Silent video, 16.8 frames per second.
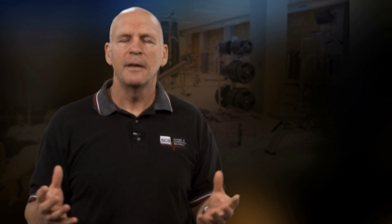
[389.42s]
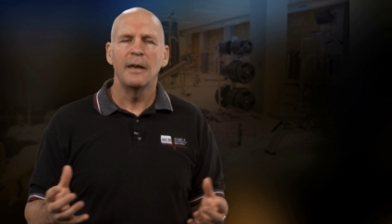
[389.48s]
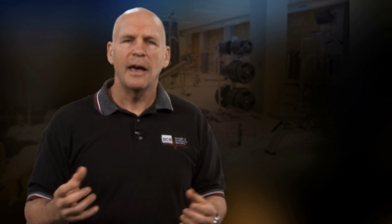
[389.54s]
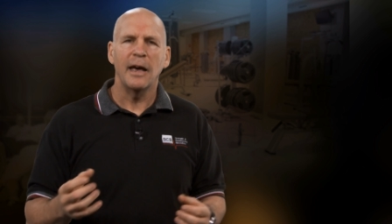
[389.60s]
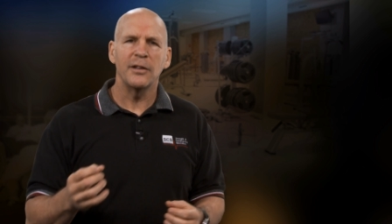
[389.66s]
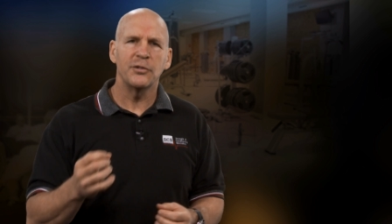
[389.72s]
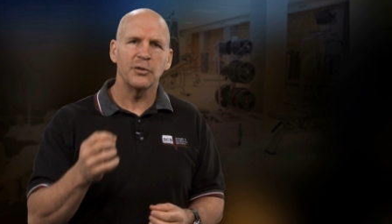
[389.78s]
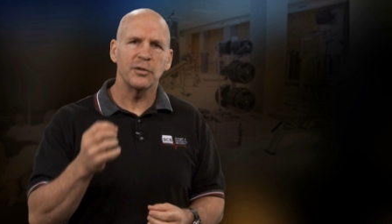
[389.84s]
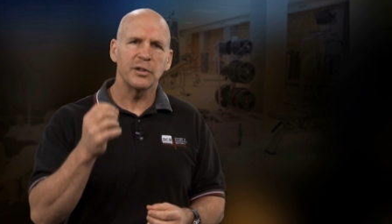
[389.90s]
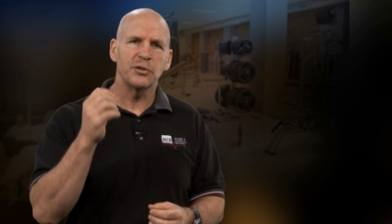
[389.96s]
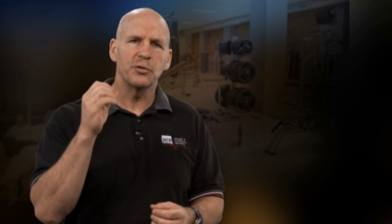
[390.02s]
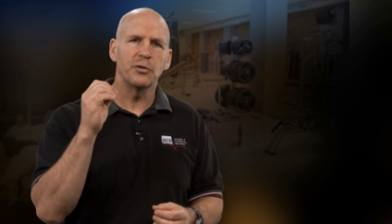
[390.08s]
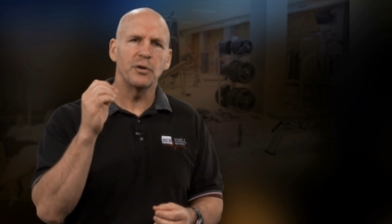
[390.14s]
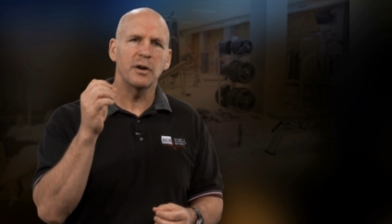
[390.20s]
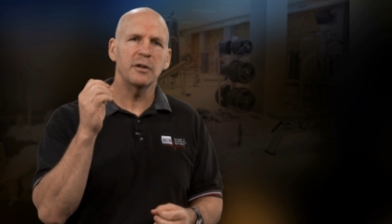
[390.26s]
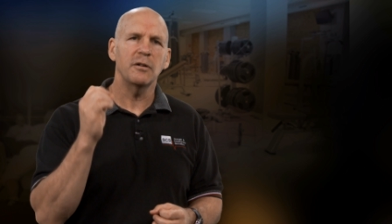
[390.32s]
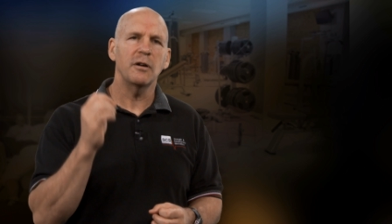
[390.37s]
And so the
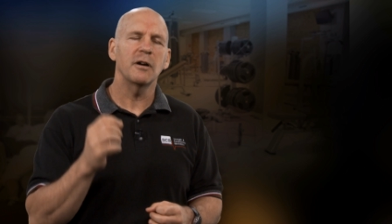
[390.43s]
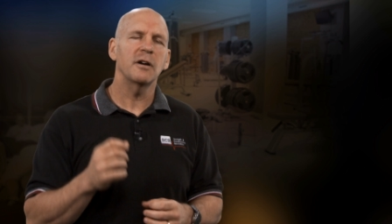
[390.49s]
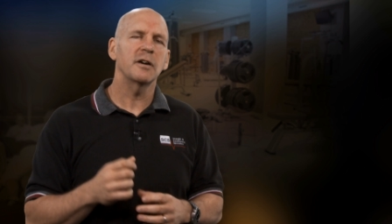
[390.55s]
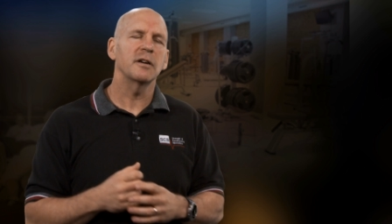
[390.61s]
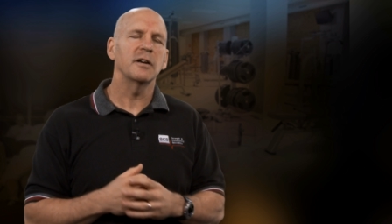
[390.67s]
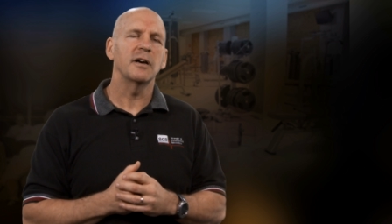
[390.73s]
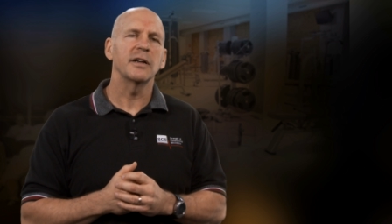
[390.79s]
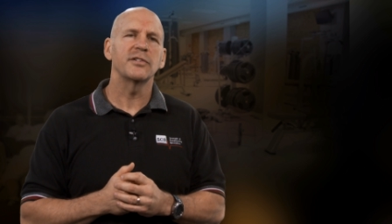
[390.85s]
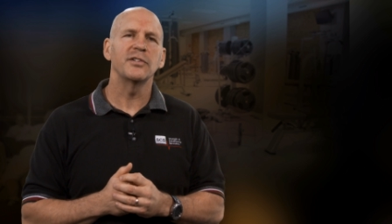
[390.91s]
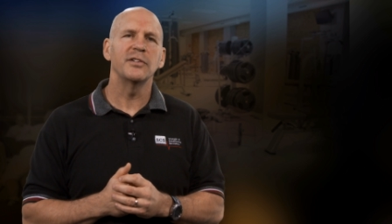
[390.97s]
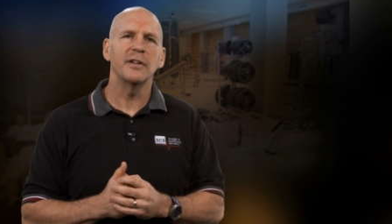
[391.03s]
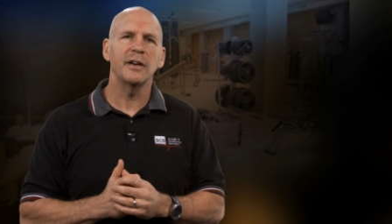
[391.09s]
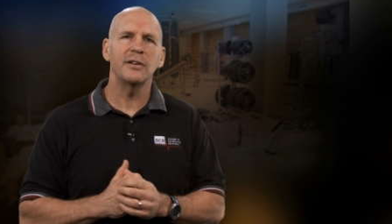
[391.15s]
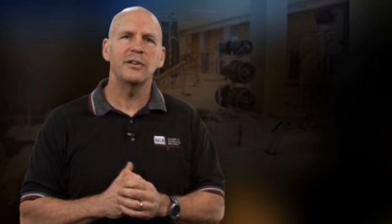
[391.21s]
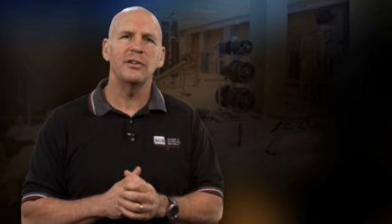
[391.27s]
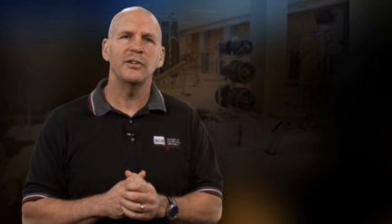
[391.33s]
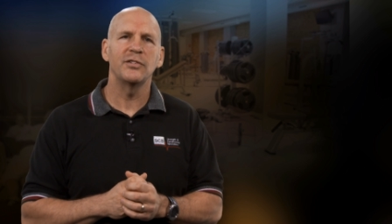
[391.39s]
Toronto Argonauts in
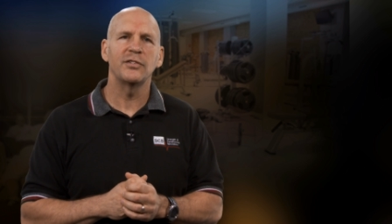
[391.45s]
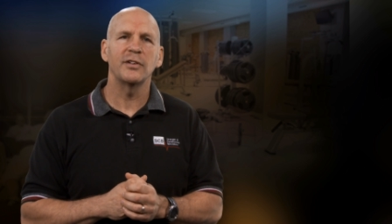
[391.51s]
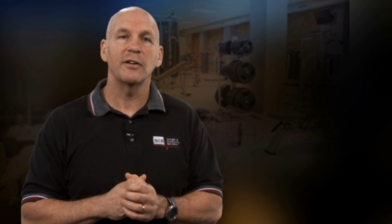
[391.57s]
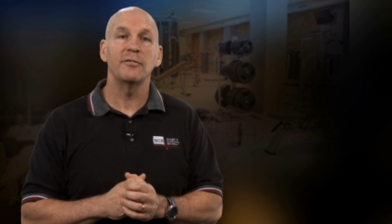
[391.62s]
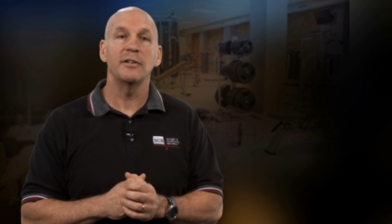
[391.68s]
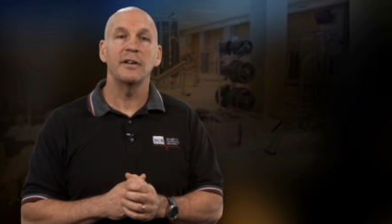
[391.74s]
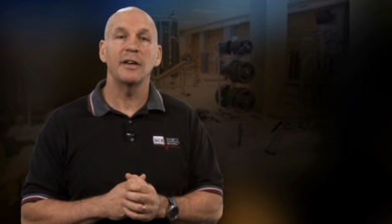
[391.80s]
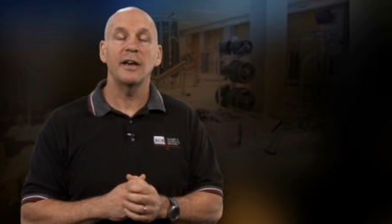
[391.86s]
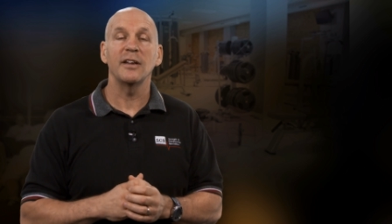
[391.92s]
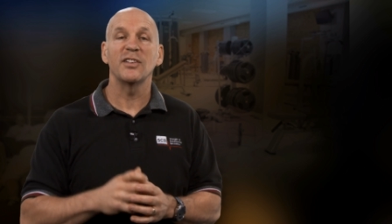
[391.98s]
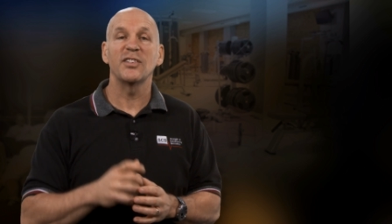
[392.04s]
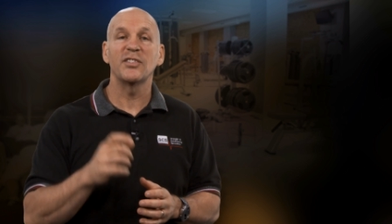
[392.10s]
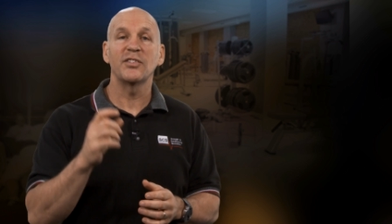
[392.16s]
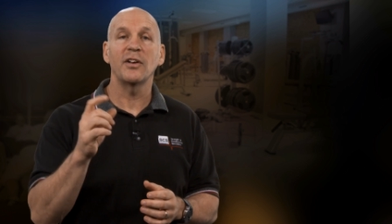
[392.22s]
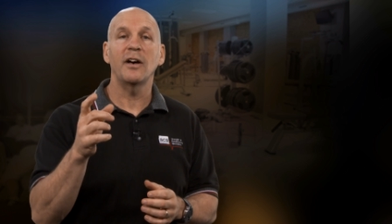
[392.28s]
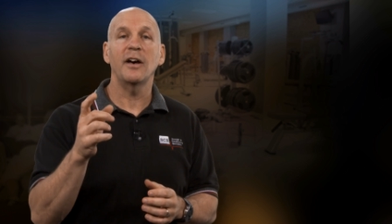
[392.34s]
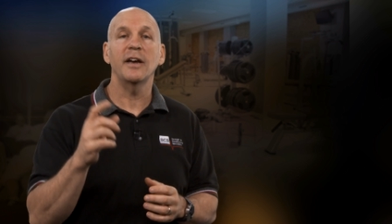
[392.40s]
1978
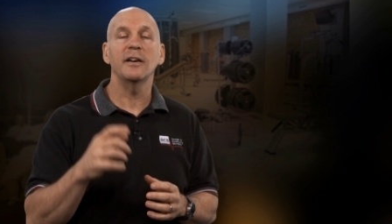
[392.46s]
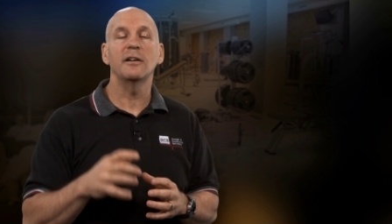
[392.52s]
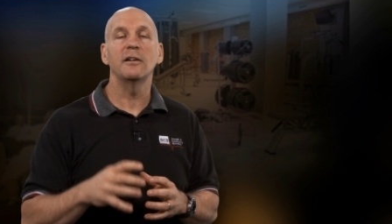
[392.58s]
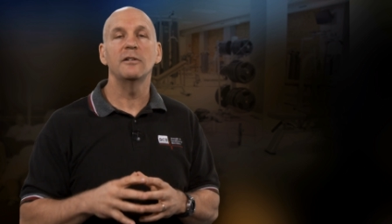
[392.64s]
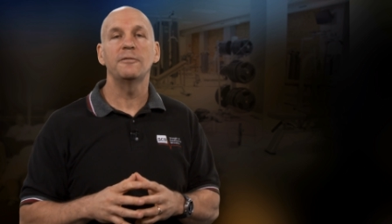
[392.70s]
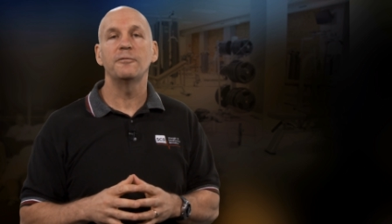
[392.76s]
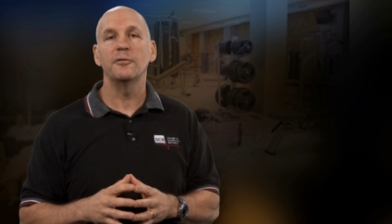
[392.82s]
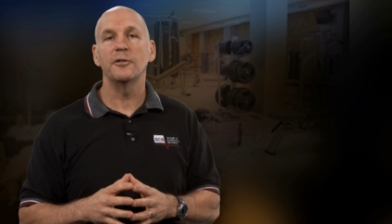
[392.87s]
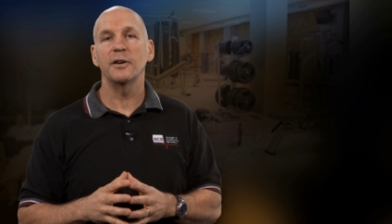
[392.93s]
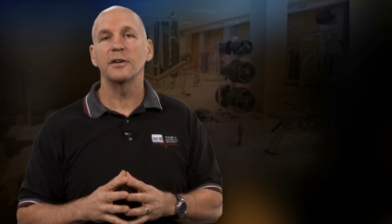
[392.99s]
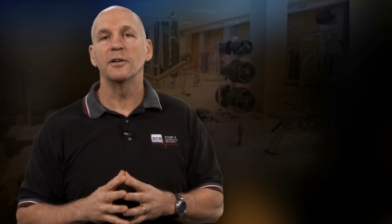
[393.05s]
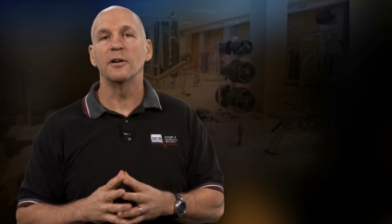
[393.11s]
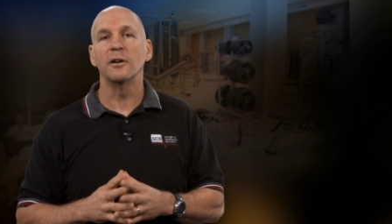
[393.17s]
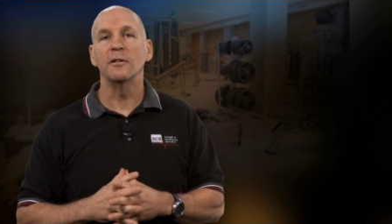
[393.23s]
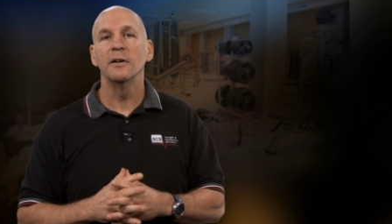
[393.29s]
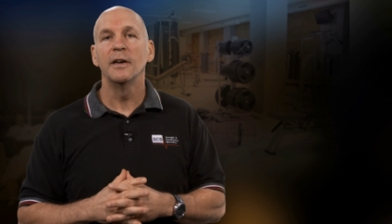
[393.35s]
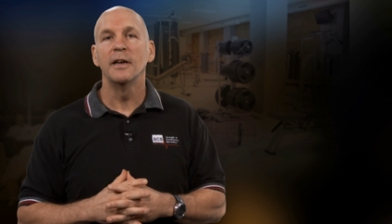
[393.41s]
signed Lou
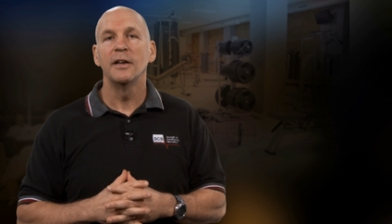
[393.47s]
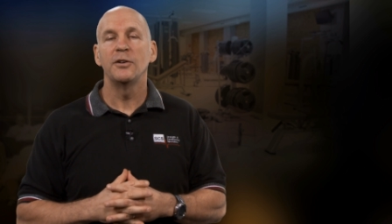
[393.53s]
Ferrigno